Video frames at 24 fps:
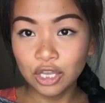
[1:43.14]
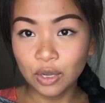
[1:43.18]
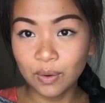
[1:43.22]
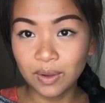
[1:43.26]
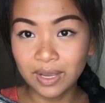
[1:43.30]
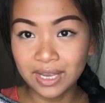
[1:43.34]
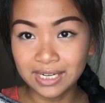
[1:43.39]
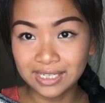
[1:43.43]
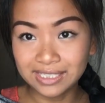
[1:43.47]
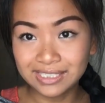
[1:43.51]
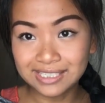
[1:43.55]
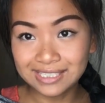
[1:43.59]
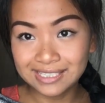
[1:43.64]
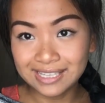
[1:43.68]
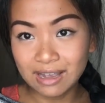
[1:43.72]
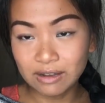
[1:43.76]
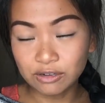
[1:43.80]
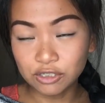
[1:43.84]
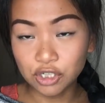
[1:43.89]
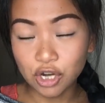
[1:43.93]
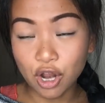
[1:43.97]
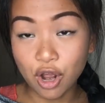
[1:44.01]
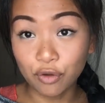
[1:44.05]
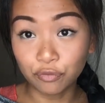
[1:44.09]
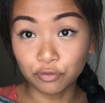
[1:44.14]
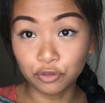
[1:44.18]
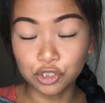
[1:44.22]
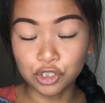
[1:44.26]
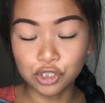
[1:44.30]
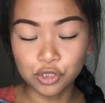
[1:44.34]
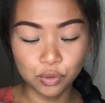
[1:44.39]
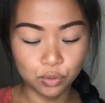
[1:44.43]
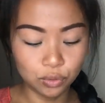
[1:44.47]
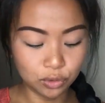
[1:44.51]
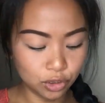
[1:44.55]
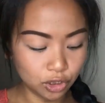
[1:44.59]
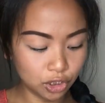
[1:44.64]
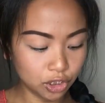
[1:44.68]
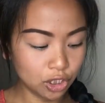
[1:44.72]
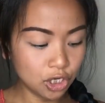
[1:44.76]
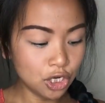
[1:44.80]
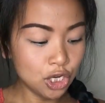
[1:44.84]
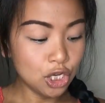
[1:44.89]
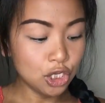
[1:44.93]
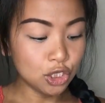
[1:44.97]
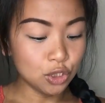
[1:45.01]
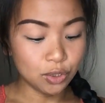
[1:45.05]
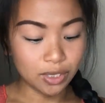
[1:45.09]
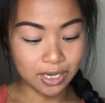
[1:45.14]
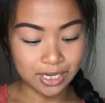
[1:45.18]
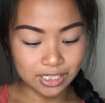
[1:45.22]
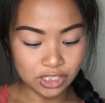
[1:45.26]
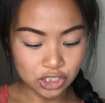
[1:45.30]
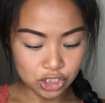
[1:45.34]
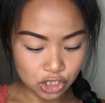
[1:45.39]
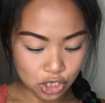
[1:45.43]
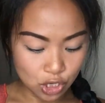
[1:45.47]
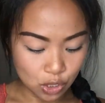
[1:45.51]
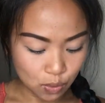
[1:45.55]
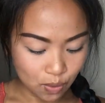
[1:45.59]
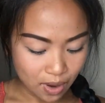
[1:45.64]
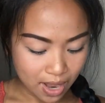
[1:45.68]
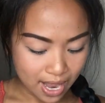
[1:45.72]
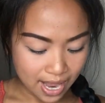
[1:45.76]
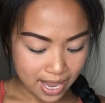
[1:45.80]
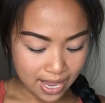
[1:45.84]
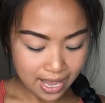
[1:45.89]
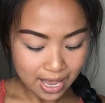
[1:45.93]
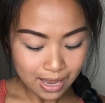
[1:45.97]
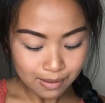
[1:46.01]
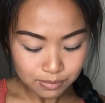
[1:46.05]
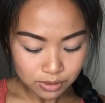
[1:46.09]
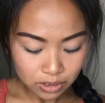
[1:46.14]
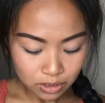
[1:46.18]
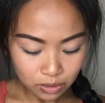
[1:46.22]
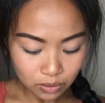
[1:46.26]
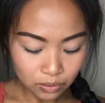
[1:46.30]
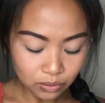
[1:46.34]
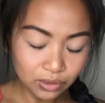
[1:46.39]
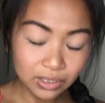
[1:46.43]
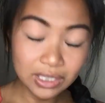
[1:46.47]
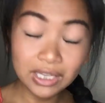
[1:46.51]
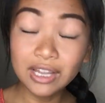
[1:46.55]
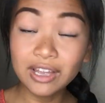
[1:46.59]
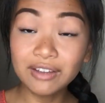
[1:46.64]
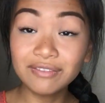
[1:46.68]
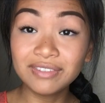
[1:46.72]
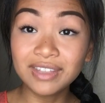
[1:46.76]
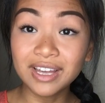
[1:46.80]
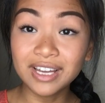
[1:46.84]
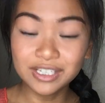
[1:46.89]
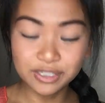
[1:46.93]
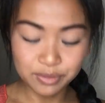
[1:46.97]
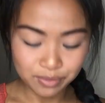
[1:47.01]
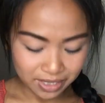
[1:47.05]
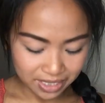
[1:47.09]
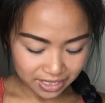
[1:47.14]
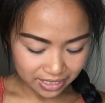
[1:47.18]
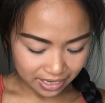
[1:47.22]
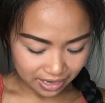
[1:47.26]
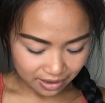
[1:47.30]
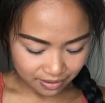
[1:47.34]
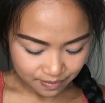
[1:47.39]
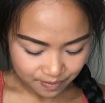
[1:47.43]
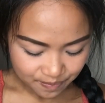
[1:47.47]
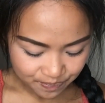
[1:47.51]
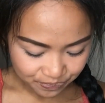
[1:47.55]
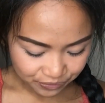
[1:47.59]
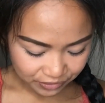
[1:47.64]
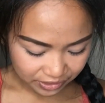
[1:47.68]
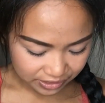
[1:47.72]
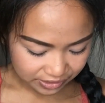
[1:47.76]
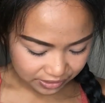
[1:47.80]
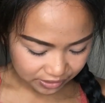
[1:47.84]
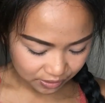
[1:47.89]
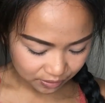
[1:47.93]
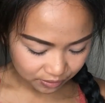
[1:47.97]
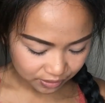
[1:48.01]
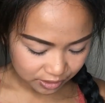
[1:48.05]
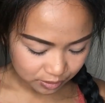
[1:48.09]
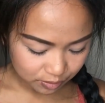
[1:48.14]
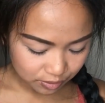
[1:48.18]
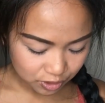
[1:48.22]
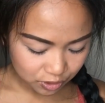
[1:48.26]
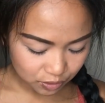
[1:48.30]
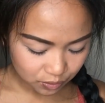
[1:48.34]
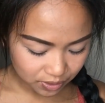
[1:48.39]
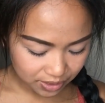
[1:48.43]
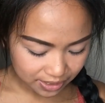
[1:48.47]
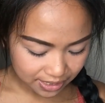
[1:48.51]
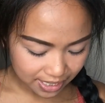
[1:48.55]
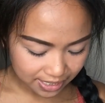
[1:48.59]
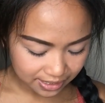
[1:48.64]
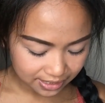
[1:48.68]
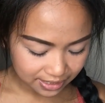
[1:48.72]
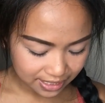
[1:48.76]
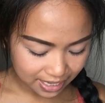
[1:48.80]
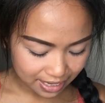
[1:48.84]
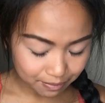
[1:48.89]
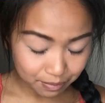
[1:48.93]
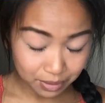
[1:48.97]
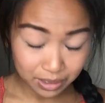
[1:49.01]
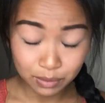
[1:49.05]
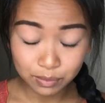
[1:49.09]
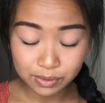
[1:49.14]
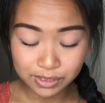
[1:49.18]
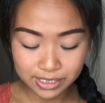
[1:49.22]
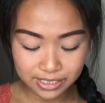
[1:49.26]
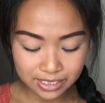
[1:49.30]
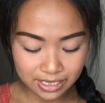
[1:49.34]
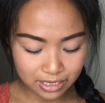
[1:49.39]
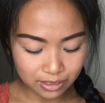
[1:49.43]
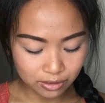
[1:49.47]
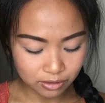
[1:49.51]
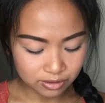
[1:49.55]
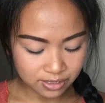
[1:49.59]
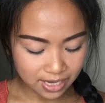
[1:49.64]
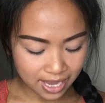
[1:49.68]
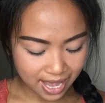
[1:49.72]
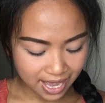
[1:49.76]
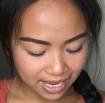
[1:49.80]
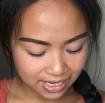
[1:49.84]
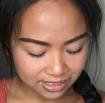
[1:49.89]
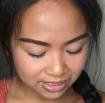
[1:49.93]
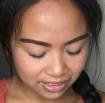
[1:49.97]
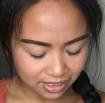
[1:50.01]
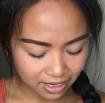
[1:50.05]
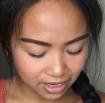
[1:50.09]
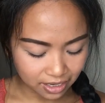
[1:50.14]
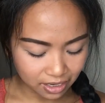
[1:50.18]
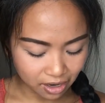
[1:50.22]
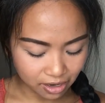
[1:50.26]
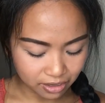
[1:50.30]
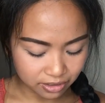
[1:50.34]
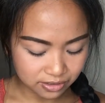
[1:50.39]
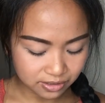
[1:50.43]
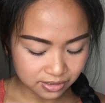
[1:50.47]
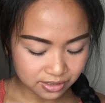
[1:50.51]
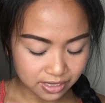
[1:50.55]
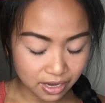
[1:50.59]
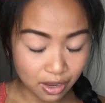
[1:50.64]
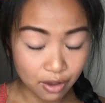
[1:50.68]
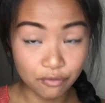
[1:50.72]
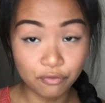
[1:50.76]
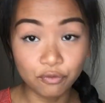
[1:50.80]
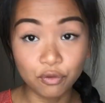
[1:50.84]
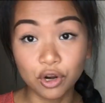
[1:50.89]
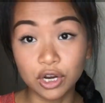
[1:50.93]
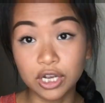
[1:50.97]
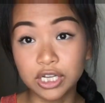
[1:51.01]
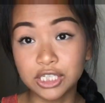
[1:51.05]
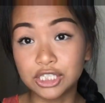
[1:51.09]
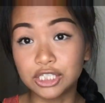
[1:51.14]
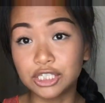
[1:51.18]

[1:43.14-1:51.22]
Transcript: go ahead and slouch off the shoulder. You guys know I absolutely love that right now. So this was $3.99, but it was a yellow tag, so that I got on sale for